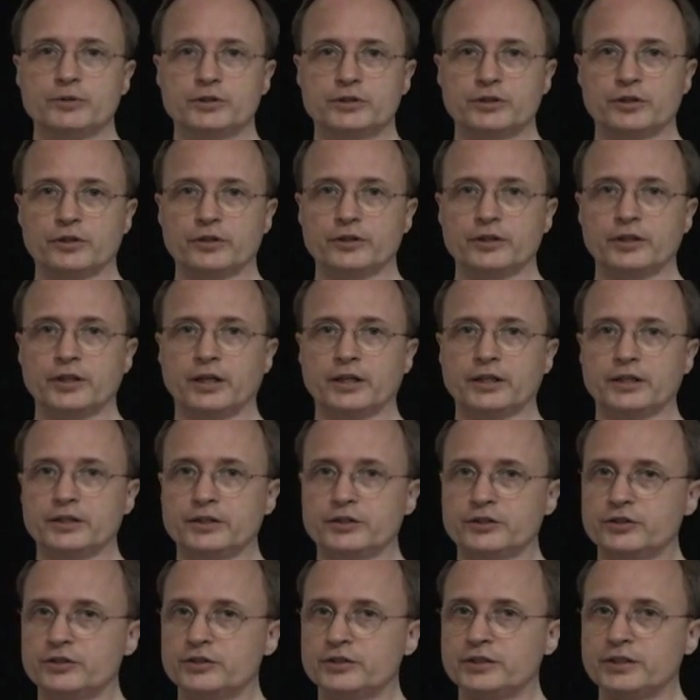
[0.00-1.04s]
started on
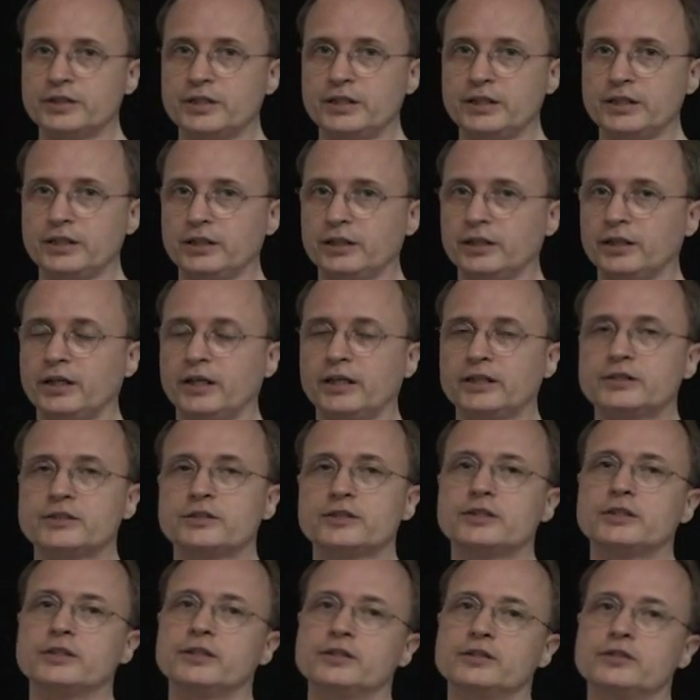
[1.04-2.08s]
this C, and that's
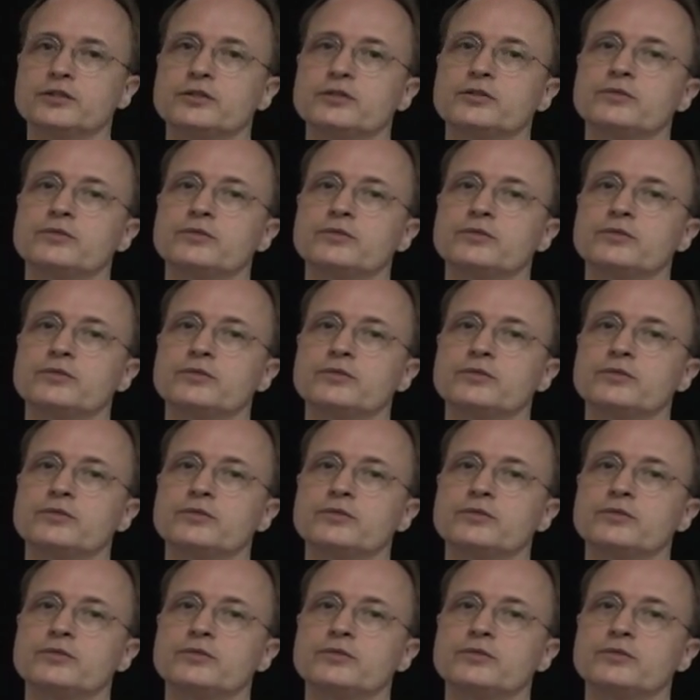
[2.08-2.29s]
this